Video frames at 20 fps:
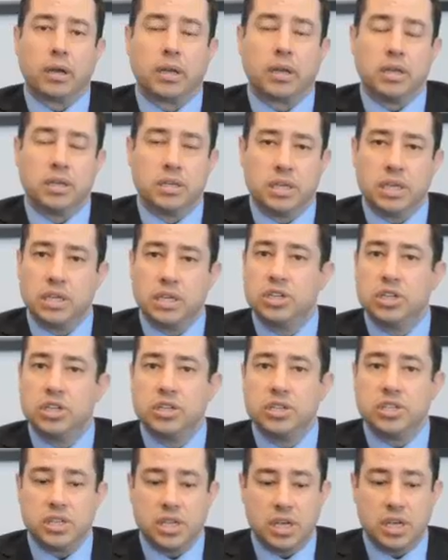
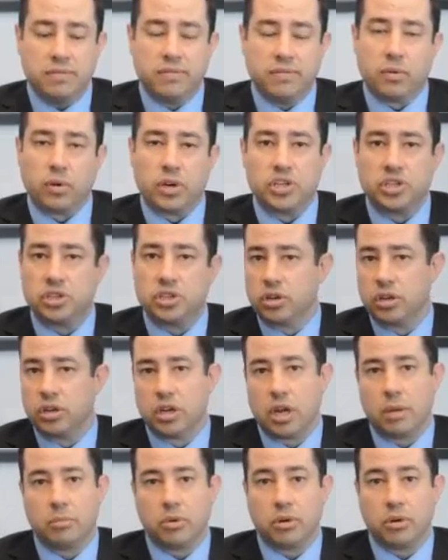contingency for a certain
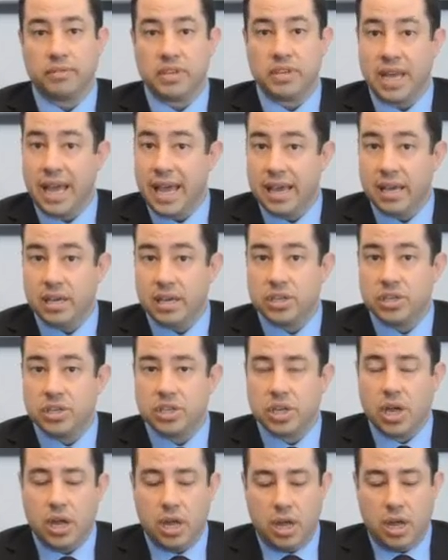number of
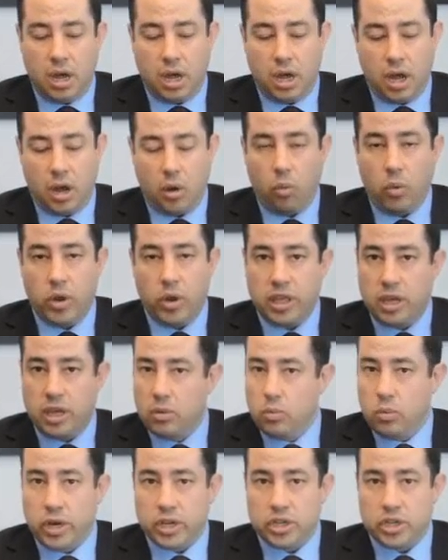days,
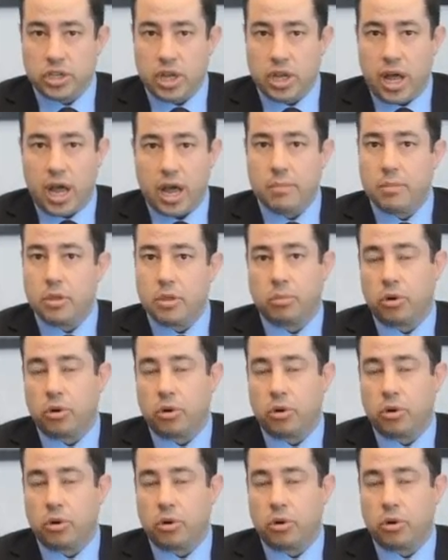within which time the